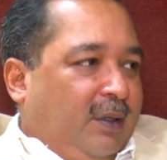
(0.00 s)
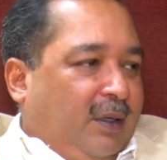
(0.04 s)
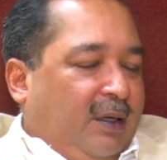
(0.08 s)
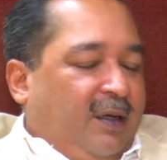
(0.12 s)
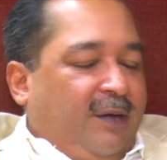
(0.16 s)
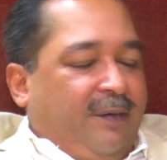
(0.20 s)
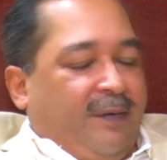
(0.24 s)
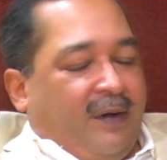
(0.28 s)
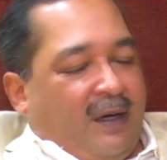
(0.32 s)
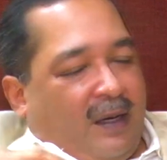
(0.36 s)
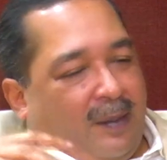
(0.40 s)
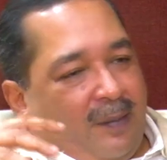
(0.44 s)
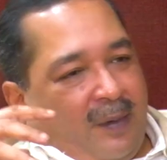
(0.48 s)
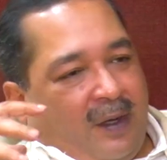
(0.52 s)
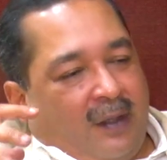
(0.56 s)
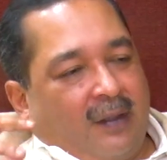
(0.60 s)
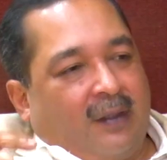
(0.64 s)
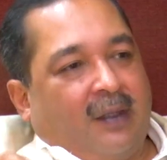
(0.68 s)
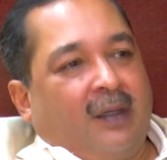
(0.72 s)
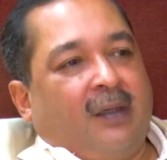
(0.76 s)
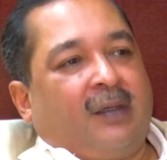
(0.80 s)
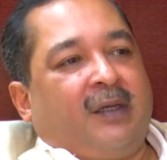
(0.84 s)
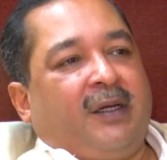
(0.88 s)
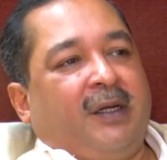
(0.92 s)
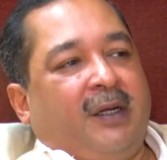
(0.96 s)
Even among
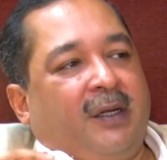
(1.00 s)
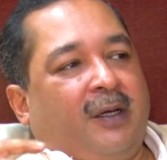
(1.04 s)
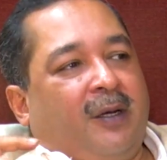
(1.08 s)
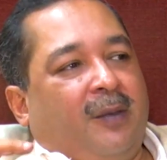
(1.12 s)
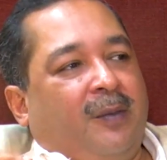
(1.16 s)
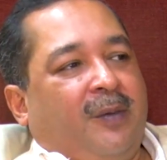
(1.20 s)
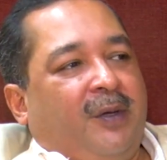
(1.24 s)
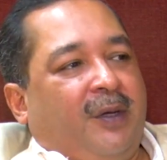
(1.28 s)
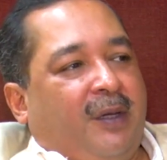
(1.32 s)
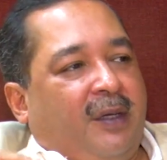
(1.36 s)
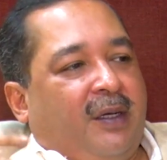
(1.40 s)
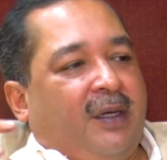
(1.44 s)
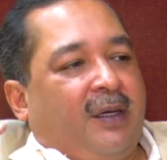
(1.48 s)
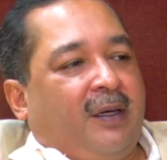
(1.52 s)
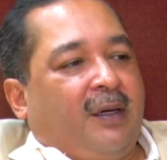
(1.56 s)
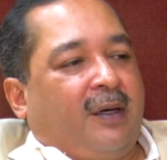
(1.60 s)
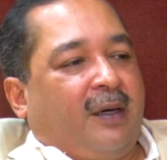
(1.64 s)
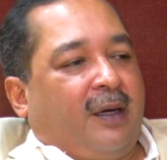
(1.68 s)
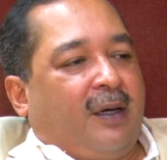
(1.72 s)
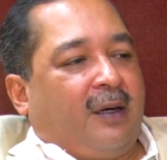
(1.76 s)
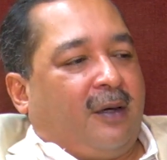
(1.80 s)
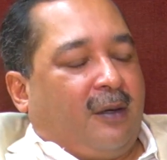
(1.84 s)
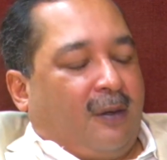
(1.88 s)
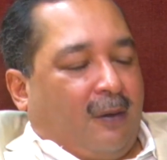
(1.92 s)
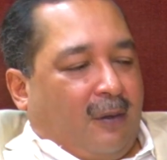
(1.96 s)
the tea community, there
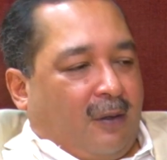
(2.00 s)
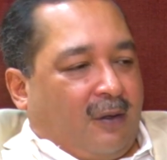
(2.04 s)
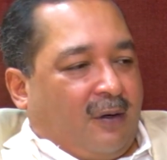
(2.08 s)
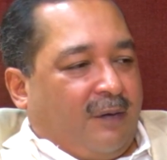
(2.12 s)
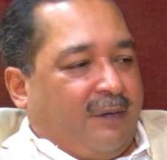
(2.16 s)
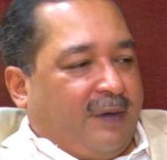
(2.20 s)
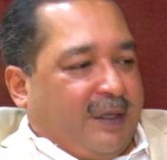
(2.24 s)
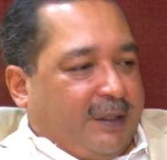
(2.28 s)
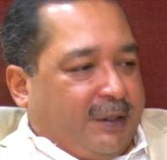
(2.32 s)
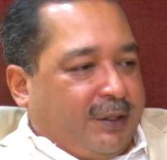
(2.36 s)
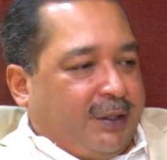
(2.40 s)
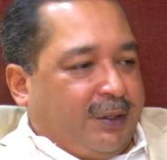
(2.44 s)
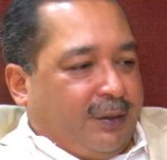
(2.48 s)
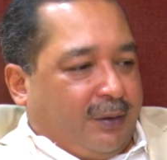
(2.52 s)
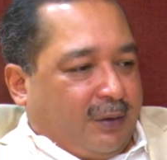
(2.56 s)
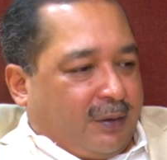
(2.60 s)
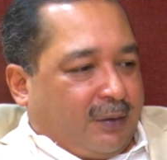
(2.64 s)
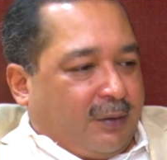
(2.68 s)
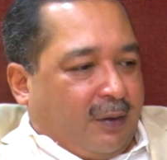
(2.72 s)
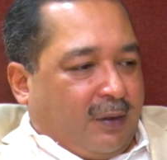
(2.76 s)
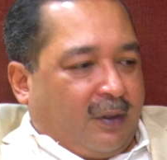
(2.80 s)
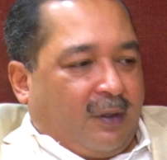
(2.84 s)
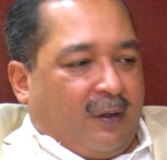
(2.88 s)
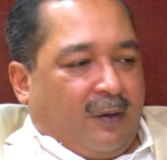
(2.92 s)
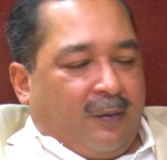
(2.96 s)
are a lot of NGOs,
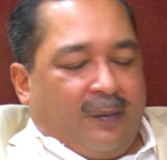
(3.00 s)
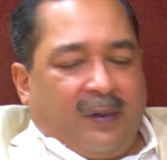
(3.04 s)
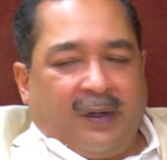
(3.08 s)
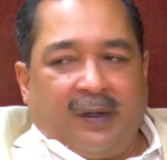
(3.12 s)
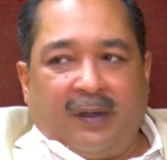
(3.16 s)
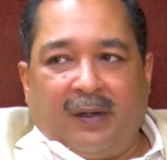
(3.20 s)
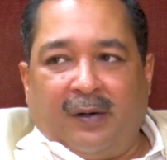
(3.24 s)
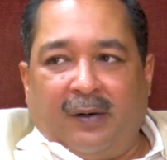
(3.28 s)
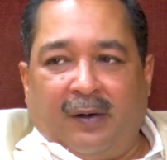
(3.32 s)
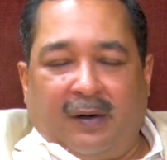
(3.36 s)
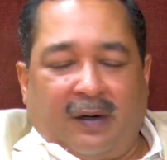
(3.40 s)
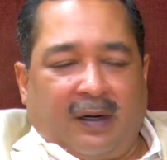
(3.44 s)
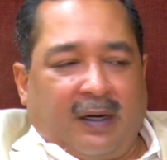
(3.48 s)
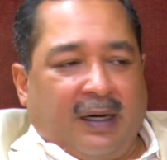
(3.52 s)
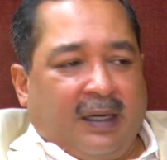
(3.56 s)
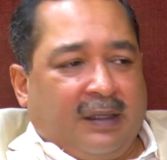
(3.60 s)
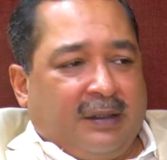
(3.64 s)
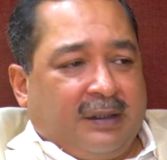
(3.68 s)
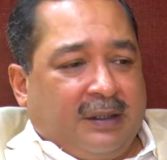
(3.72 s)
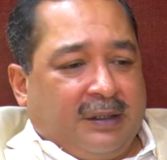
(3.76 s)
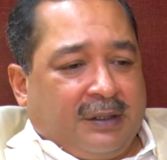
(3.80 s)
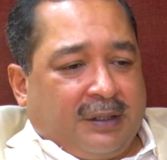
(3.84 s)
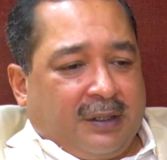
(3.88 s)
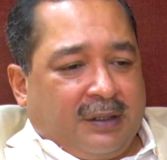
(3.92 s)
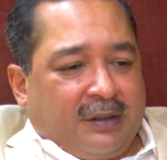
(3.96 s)
non-governmental
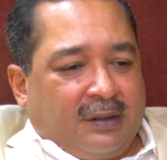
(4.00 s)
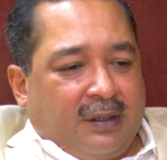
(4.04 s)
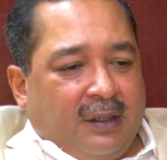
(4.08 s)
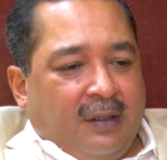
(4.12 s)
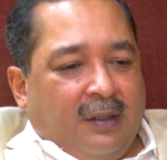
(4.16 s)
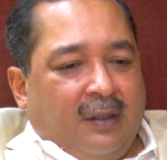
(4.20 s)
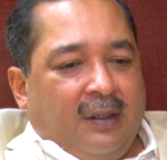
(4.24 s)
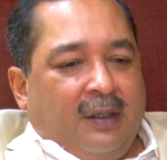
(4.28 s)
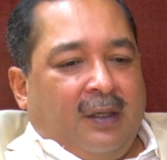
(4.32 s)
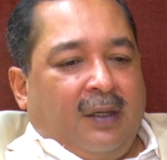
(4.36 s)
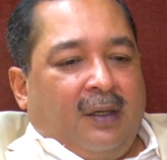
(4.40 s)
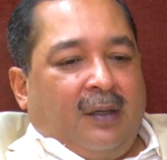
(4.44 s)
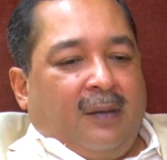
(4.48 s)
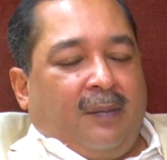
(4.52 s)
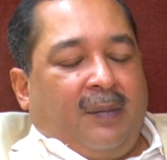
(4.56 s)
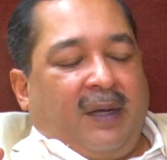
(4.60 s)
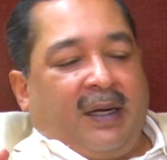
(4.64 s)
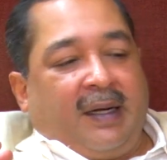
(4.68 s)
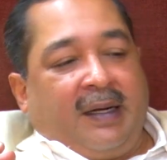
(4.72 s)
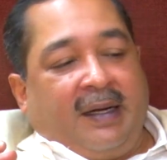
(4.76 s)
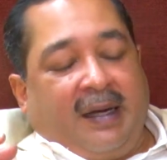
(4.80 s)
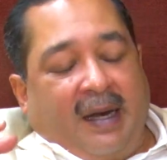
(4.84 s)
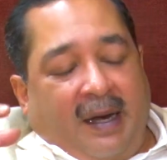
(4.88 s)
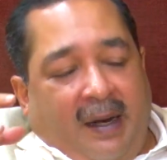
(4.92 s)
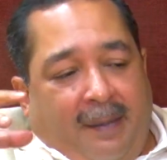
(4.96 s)
organizations,
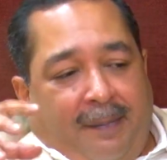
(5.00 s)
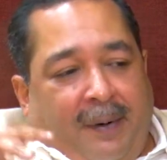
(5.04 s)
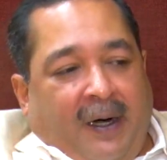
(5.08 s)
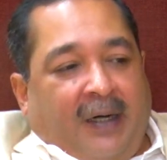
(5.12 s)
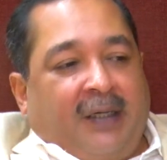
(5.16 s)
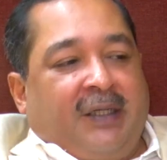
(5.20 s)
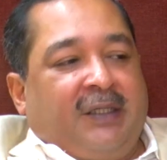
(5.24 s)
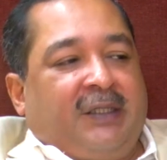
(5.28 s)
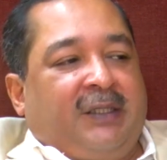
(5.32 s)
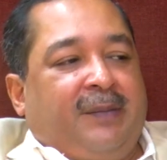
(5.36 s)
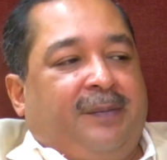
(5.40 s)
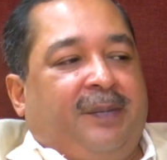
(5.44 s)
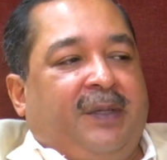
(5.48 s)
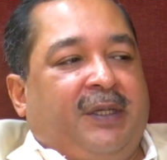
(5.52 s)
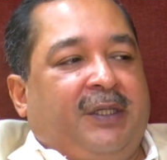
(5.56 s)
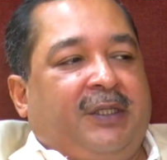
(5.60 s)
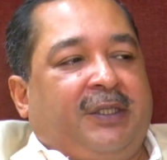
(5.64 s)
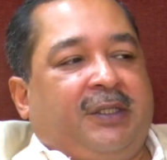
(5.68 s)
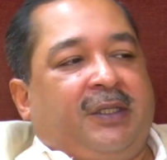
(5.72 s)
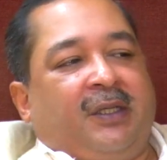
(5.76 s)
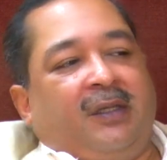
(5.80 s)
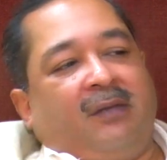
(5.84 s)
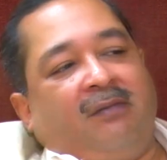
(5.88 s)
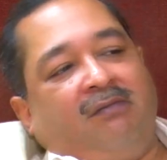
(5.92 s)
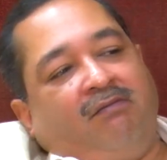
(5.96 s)
but their
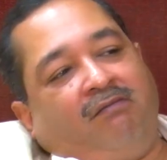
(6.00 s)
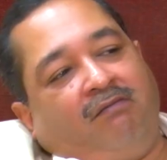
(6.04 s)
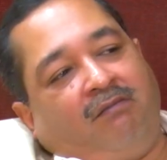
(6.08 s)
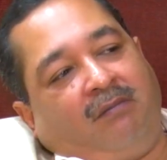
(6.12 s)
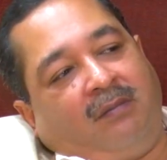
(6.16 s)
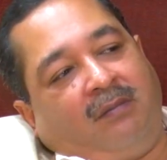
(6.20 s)
participation